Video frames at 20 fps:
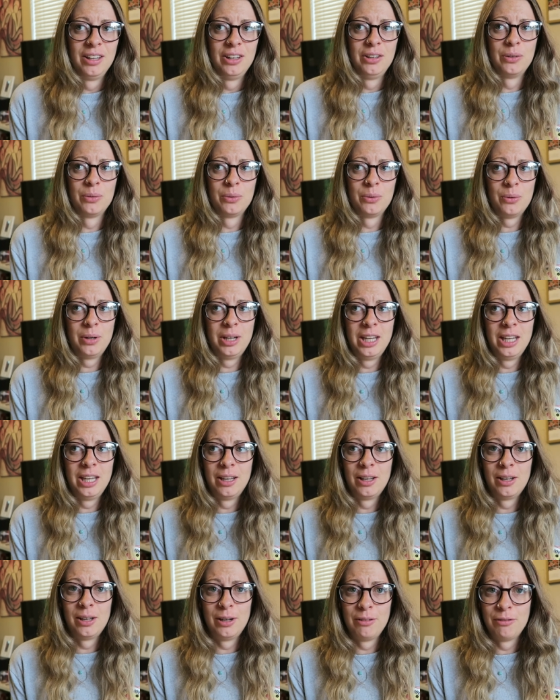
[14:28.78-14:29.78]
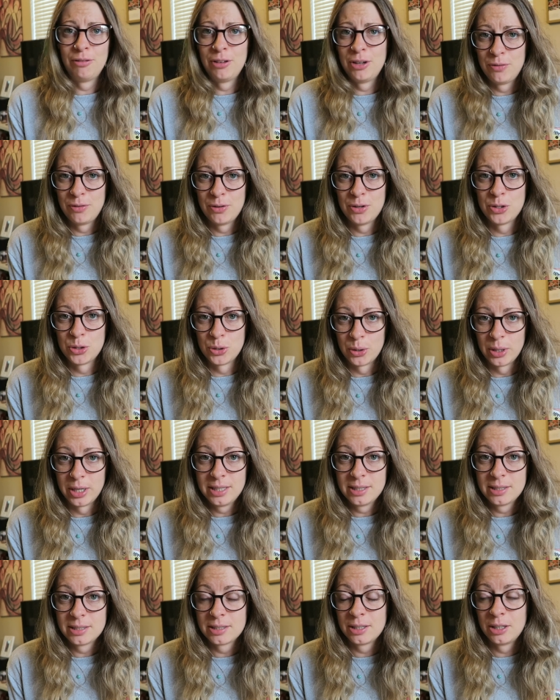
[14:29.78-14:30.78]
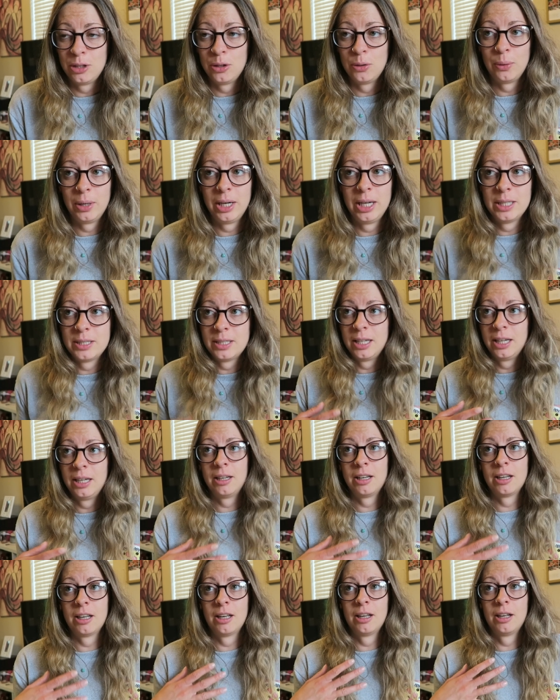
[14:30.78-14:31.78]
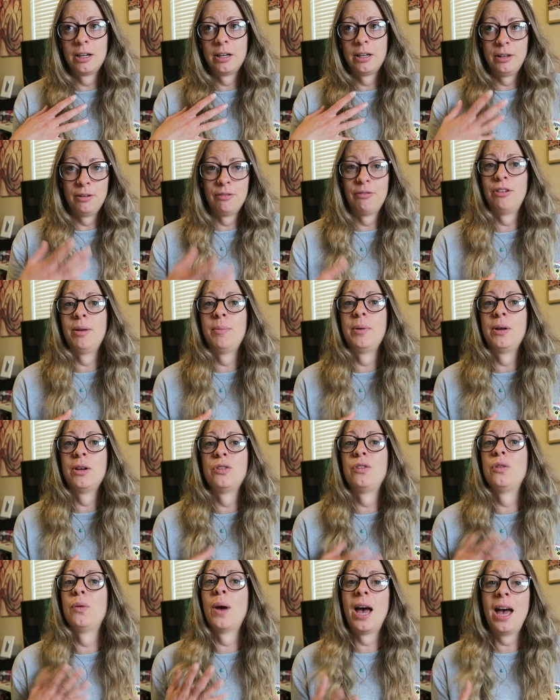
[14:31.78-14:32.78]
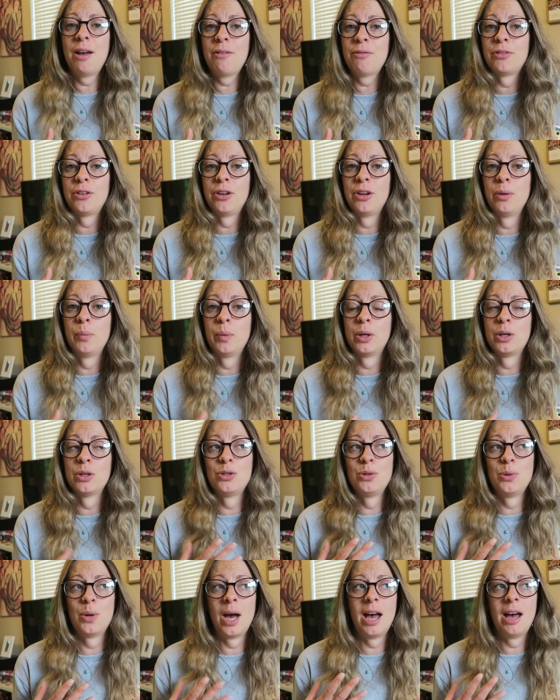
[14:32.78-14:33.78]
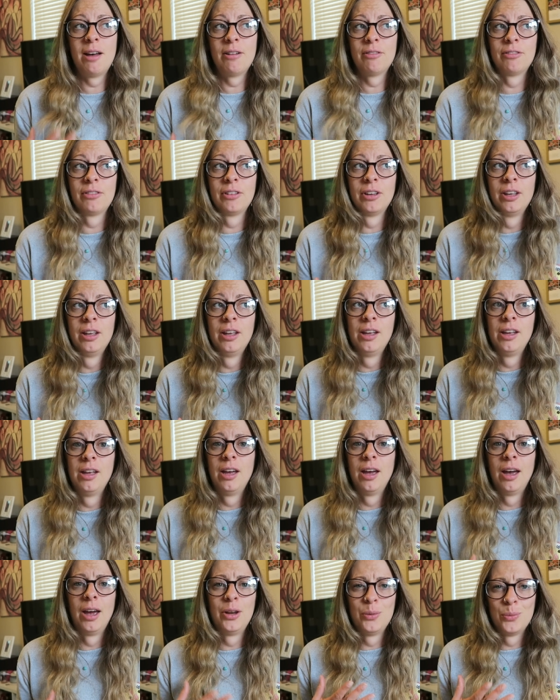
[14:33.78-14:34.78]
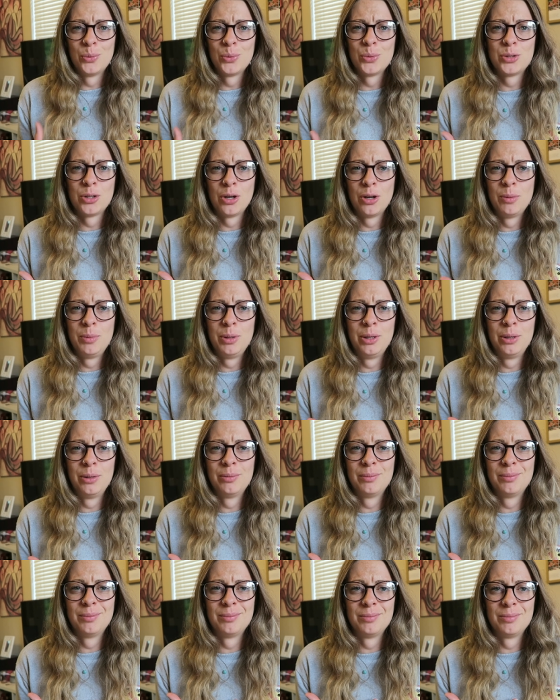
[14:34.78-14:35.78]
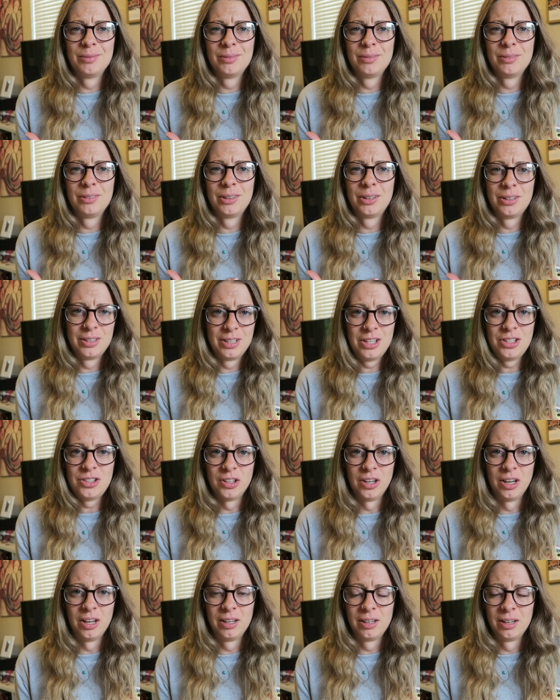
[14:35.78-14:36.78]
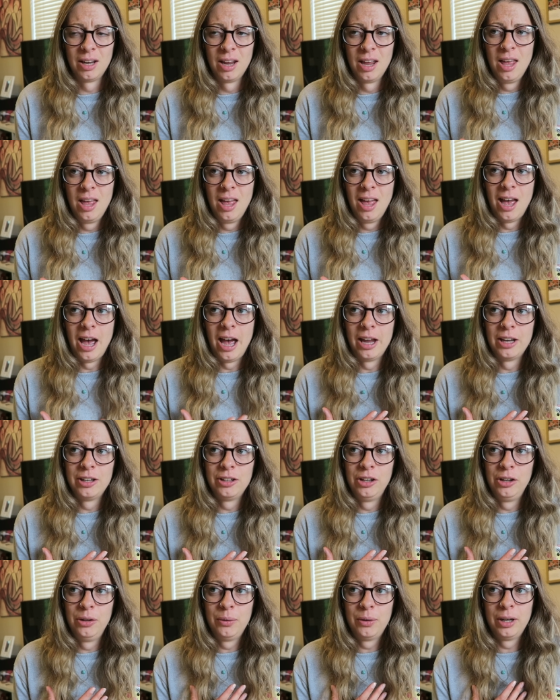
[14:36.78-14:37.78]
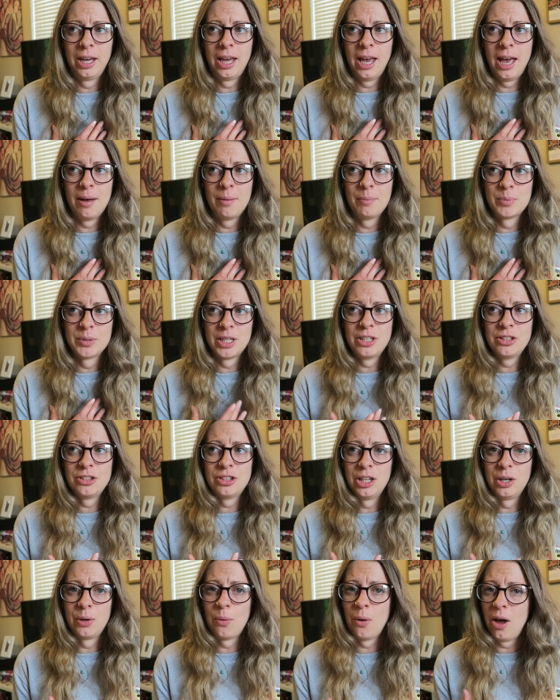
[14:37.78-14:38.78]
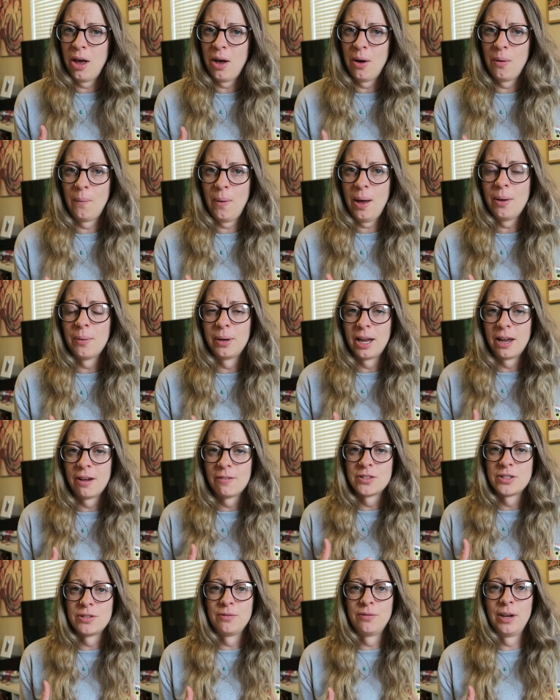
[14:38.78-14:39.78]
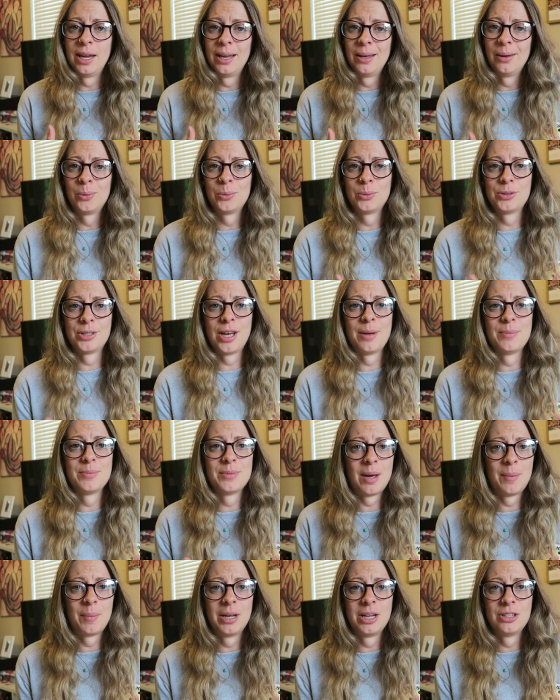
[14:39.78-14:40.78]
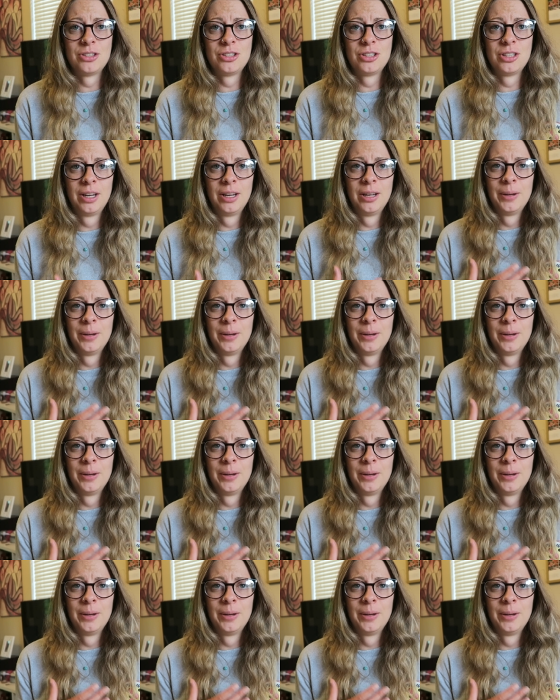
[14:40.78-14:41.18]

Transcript: You're not eating gluten free through choice. You're eating gluten free because you have to, because you have an autoimmune condition and you could get potentially quite unwell and have severe long-term damage